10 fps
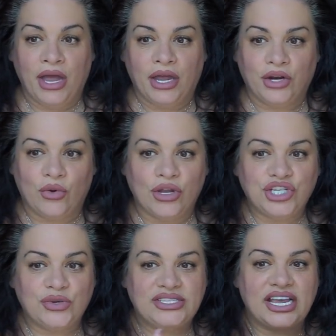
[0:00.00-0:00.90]
It
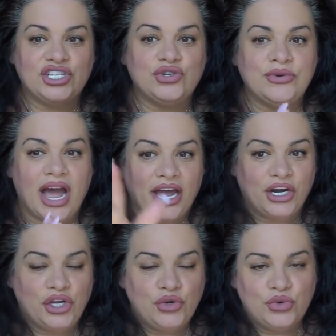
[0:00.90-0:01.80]
also says do
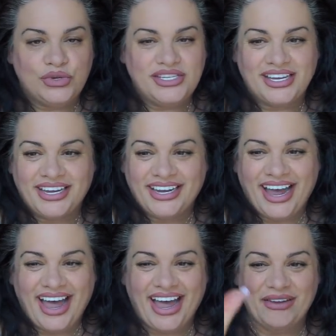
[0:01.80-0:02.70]
not use,
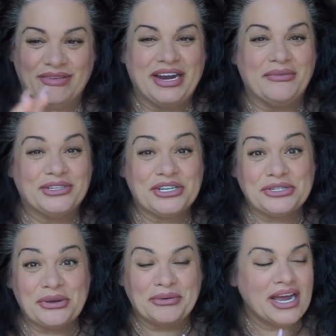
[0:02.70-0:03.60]
hi, my neighbor just
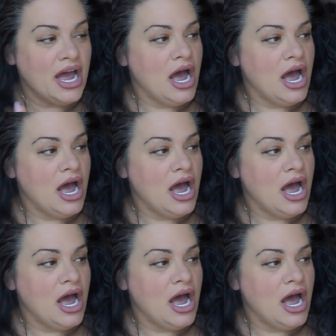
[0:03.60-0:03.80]
saw me,